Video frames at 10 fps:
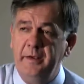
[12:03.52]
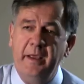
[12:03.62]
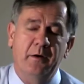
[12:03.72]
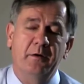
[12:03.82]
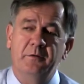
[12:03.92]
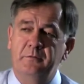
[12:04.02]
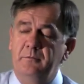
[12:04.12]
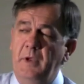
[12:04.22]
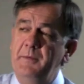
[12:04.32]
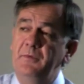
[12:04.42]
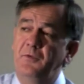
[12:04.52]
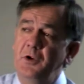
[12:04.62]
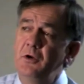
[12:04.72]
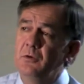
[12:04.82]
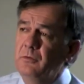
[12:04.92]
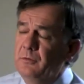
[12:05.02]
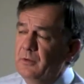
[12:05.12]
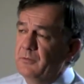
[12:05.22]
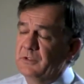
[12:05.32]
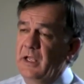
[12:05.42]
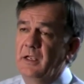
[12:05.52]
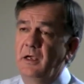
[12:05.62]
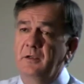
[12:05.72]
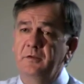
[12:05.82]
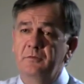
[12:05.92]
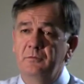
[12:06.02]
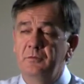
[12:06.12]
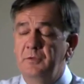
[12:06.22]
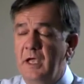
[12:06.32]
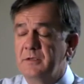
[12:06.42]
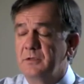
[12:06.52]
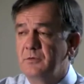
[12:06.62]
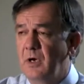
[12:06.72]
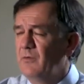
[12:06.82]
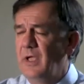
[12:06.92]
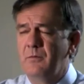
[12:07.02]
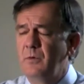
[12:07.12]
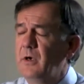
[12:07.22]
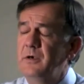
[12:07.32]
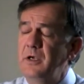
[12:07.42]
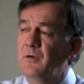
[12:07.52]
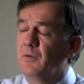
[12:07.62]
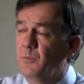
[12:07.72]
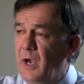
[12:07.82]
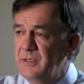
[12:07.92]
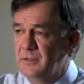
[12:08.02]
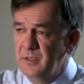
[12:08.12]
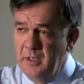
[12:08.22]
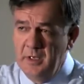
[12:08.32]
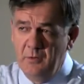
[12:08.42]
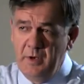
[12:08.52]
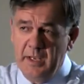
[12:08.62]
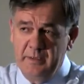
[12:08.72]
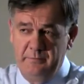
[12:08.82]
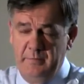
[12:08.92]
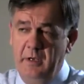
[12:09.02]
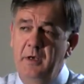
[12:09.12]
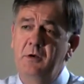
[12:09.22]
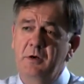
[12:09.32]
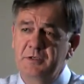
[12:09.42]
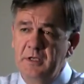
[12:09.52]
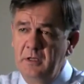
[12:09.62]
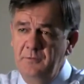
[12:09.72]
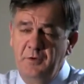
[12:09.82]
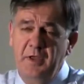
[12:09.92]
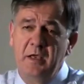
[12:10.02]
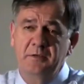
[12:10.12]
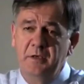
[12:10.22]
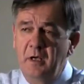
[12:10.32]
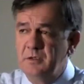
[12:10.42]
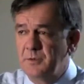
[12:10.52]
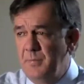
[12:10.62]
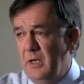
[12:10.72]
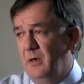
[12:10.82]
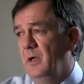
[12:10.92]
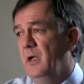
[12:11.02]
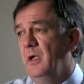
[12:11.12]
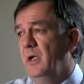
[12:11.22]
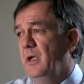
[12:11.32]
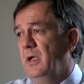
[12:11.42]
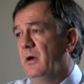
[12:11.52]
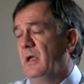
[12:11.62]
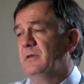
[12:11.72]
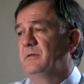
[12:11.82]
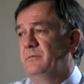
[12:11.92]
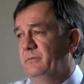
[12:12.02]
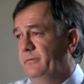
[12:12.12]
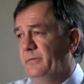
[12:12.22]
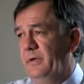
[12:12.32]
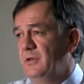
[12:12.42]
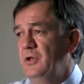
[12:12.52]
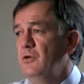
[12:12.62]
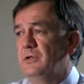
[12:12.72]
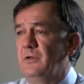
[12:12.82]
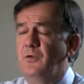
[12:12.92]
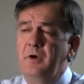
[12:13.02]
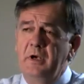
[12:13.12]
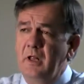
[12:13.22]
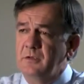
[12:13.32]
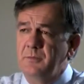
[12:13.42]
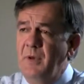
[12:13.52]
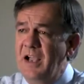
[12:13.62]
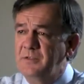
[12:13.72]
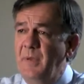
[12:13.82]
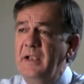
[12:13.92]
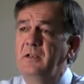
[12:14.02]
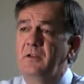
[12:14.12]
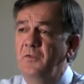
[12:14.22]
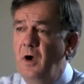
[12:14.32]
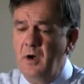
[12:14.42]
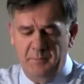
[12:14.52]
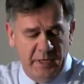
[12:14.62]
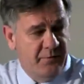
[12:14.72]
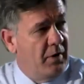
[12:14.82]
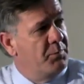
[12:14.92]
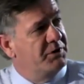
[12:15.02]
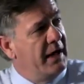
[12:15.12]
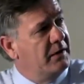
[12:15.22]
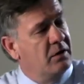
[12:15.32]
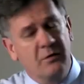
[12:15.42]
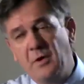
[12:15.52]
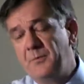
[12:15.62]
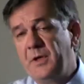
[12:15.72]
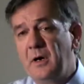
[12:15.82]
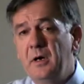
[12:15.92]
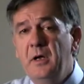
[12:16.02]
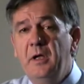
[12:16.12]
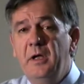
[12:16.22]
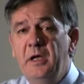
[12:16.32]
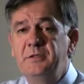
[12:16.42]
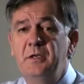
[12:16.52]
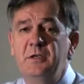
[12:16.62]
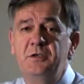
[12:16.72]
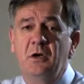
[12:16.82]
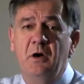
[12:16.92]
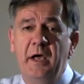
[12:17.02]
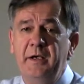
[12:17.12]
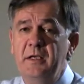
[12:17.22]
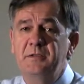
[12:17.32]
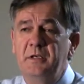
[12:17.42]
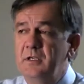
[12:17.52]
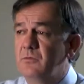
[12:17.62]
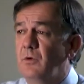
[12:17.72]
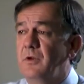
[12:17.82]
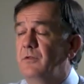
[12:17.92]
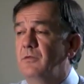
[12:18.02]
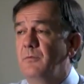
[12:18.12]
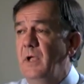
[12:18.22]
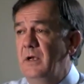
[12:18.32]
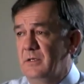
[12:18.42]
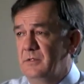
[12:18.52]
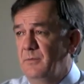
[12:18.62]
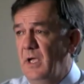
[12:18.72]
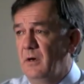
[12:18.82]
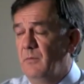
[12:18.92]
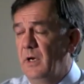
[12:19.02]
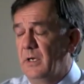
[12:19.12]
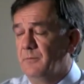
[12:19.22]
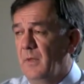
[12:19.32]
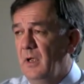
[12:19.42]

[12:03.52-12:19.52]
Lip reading: Now, maybe for you, it was like us in 2012. We had a weird year for prices. We had Honeycrisp selling for $1,000 a bin. You know, it's huge. That's $40 a box back to the farm. Now, if I put that curve up there, it's going to show high density is worth tremendous amount of money,